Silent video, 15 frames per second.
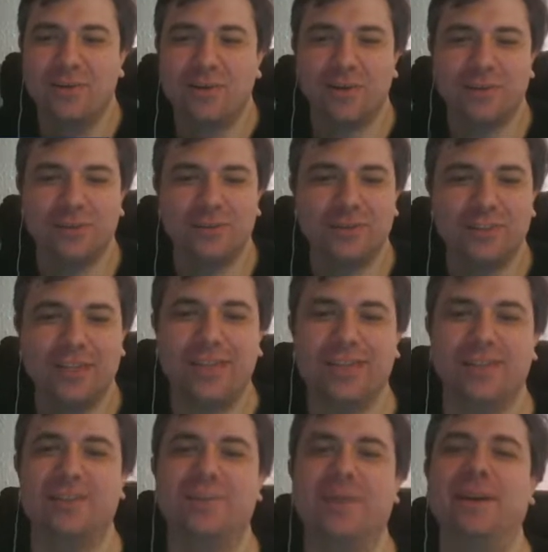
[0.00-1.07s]
What's
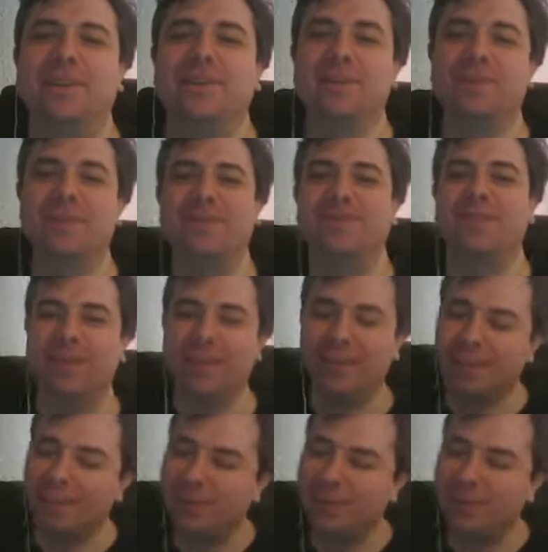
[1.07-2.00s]
ridiculous about them is that,